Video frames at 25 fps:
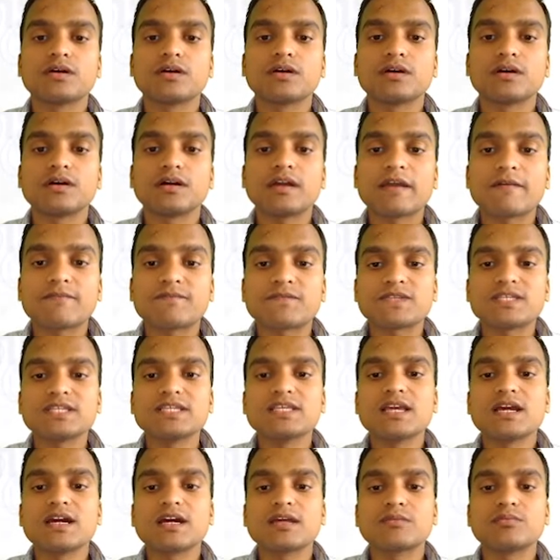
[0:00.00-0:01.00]

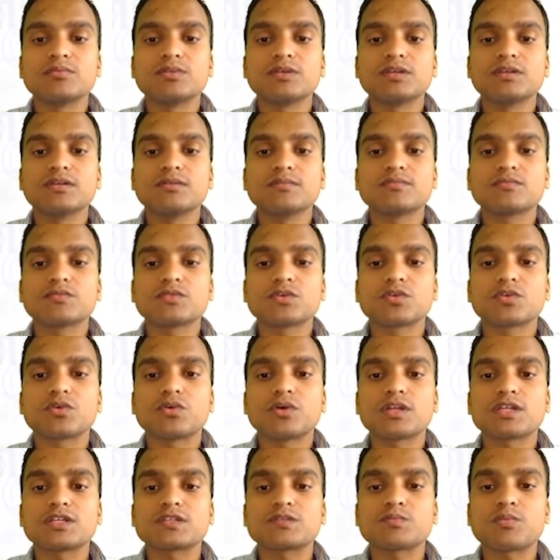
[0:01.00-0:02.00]
FCRB
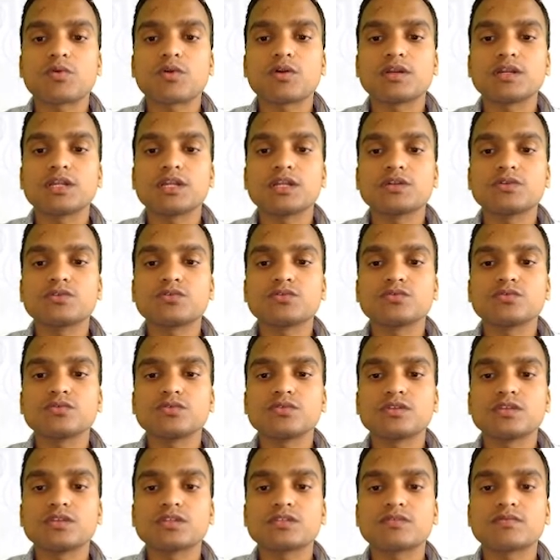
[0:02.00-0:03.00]
corresponding to
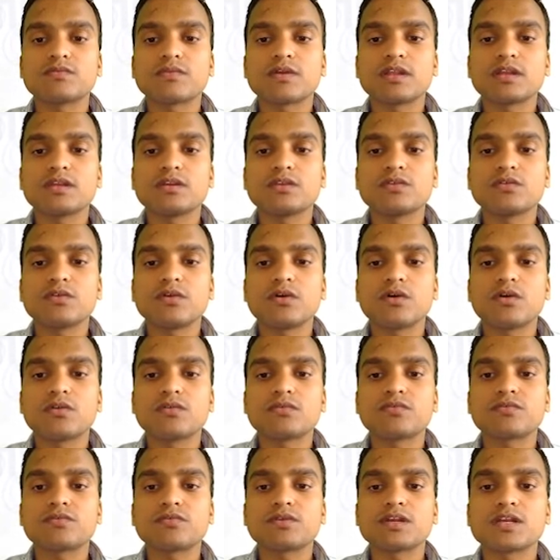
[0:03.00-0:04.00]
this value
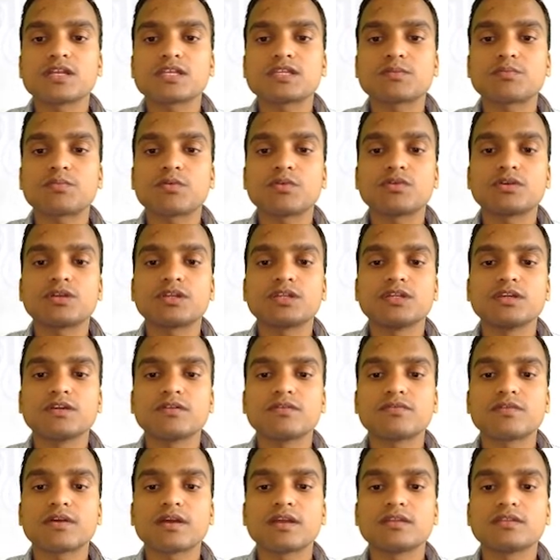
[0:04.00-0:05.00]
of H upon
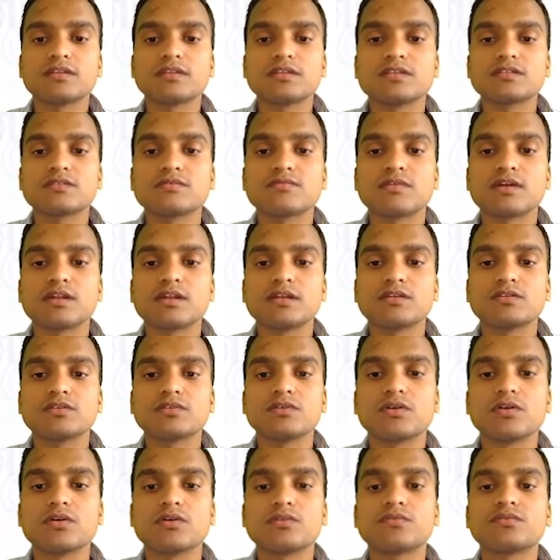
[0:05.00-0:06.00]
TF and this
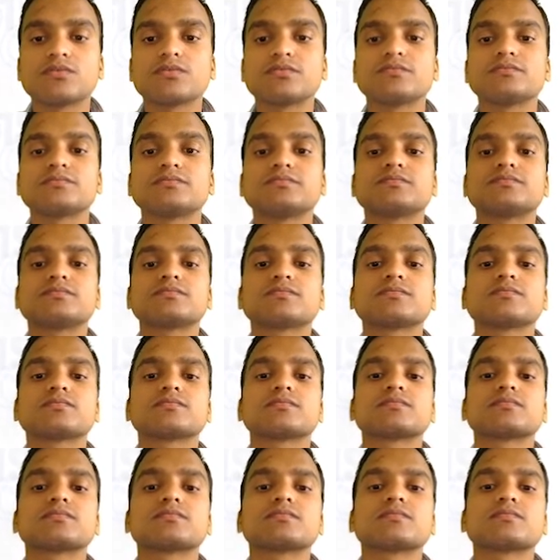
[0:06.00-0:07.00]
value of
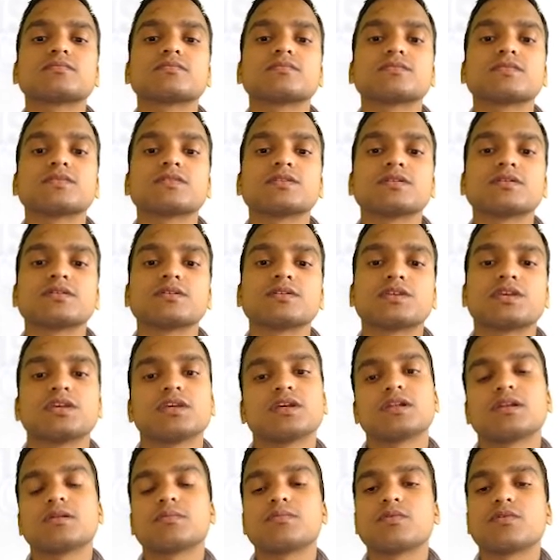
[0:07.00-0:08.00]

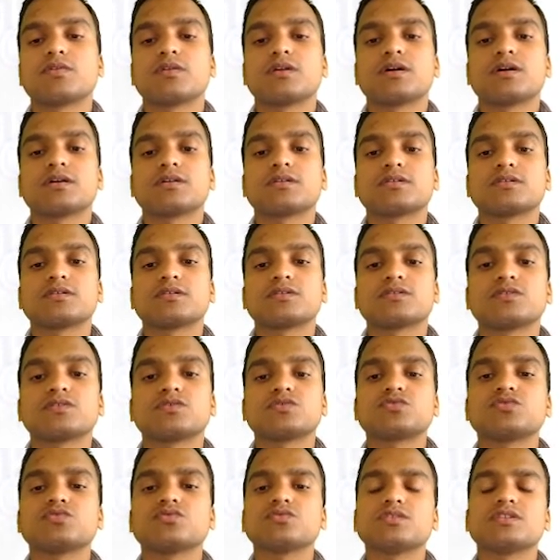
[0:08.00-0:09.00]
KL upon R.
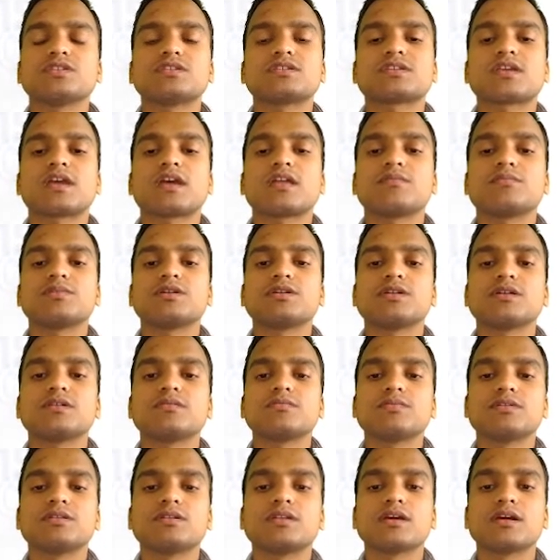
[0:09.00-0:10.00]
So this can be
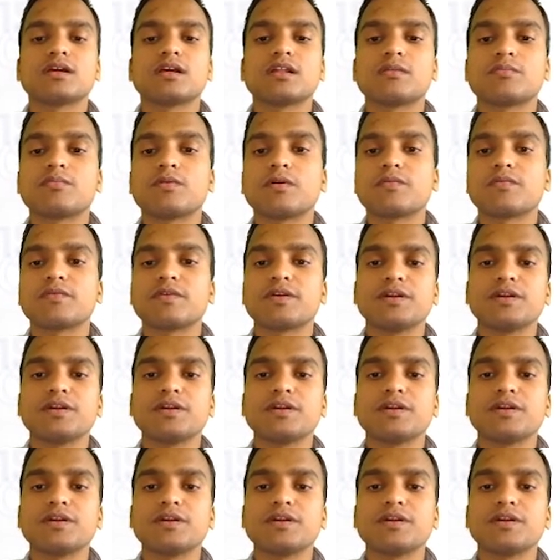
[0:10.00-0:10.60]
done with the help of